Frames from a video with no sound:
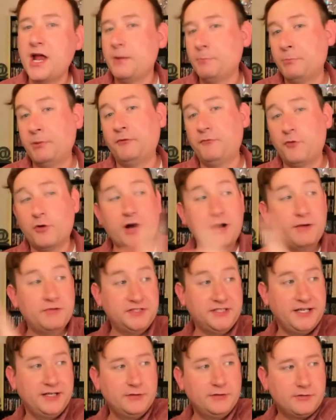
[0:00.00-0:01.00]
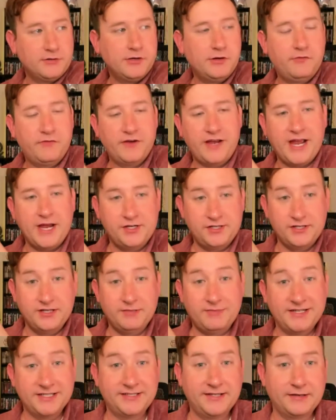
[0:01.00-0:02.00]
Before I was seeing a little notification
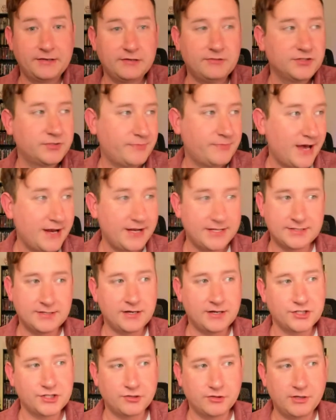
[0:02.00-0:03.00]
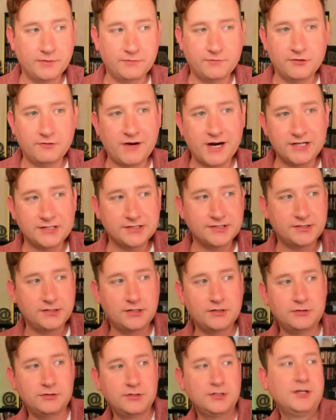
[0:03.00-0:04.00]
that my signal was bad. It's not showing up for a while,
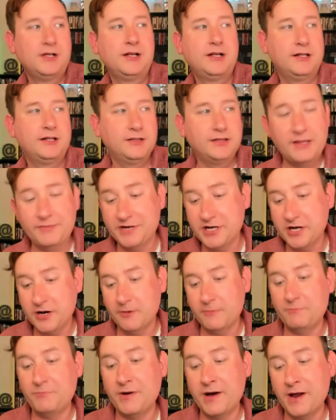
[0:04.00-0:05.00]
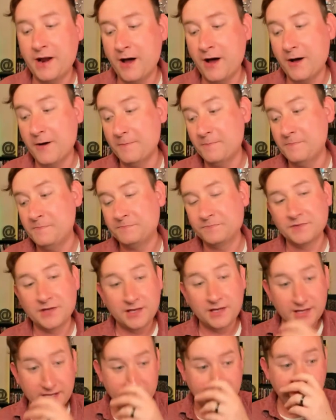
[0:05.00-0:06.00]
so let me know. But
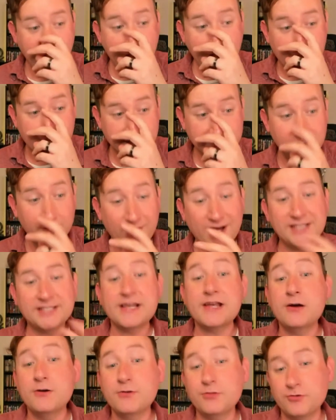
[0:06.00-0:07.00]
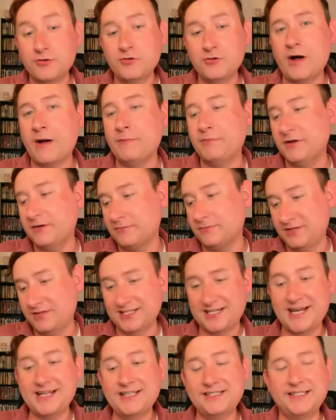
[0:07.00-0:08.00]
so as I go through the
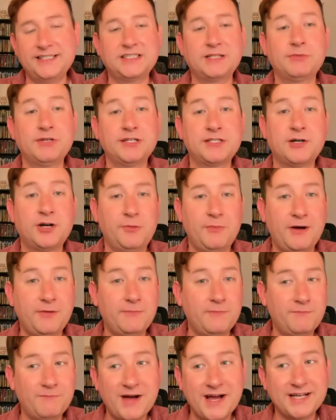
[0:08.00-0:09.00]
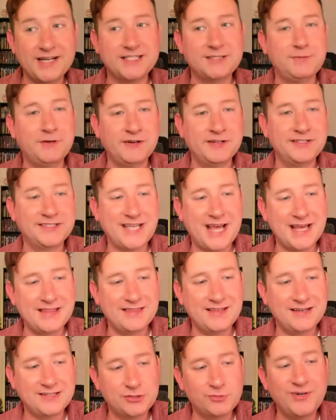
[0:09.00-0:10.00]
tastings, I'm going to talk about my experience at
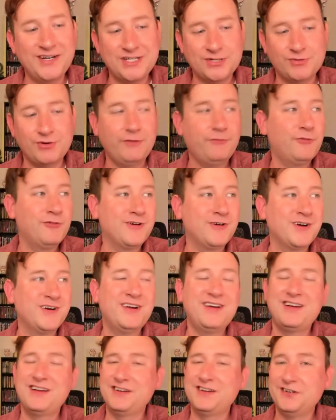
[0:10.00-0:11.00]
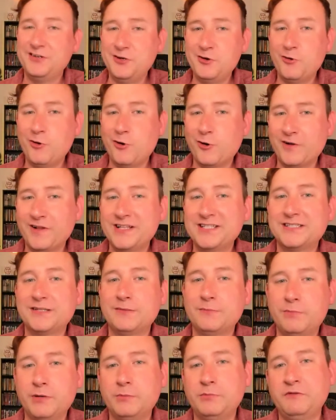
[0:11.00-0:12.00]
the 2024 New Orleans
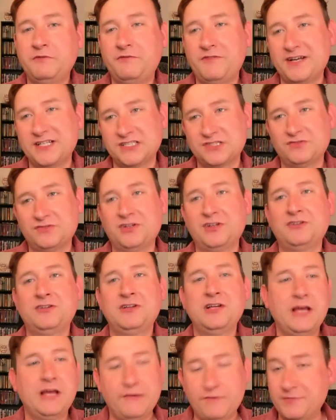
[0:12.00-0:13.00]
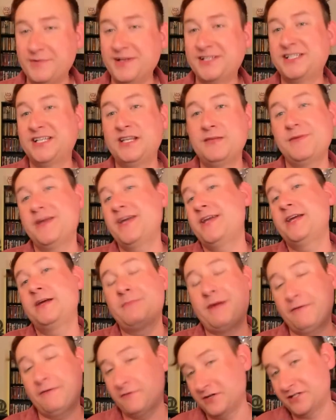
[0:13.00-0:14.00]
Bourbon Festival. If you missed it at the beginning,
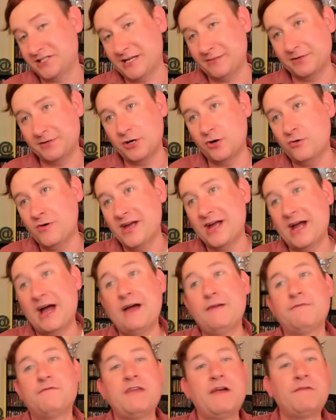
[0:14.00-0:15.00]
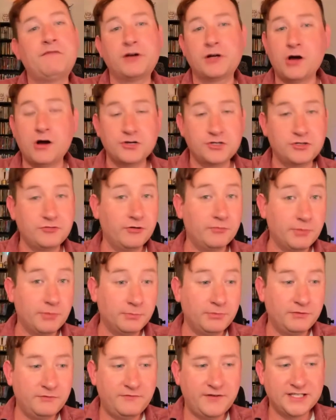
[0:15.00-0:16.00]
my first time going, I've never gone to a
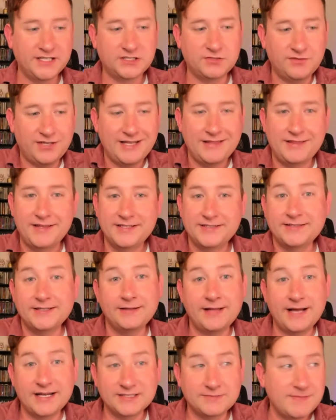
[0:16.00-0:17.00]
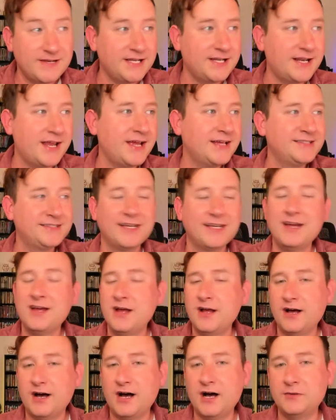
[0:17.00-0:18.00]
bourbon festival like this that lasts many days.
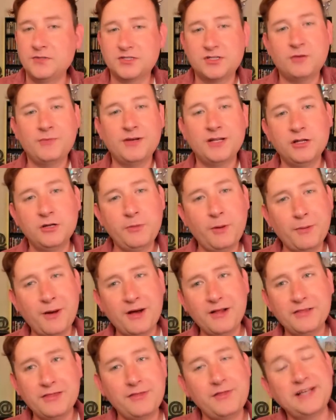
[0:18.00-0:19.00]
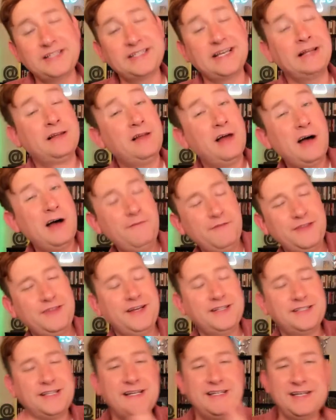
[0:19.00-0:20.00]
So talk a little bit about the things I love, the
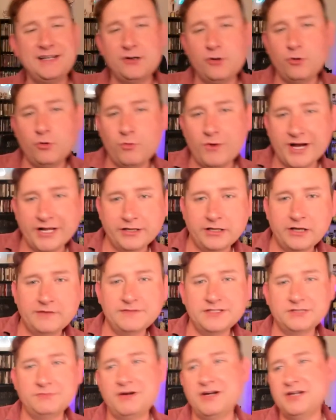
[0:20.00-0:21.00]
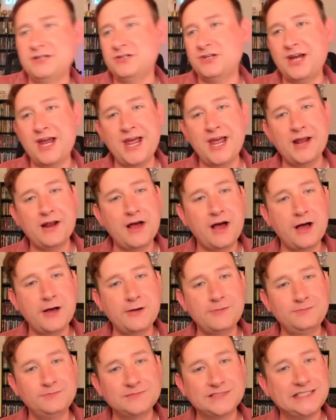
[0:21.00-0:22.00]
things I didn't quite love as much, and
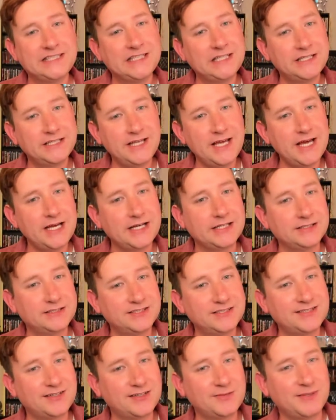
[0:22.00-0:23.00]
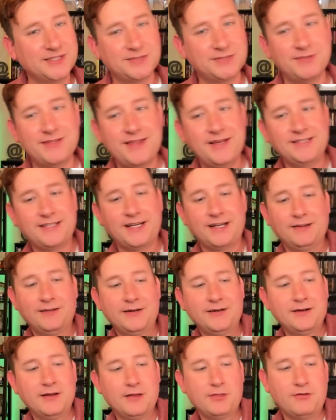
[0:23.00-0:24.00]
just talk about some of the things I
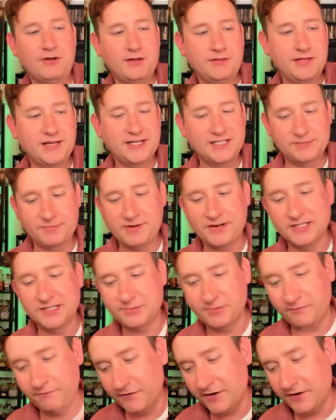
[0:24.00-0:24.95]
learned throughout the experience. But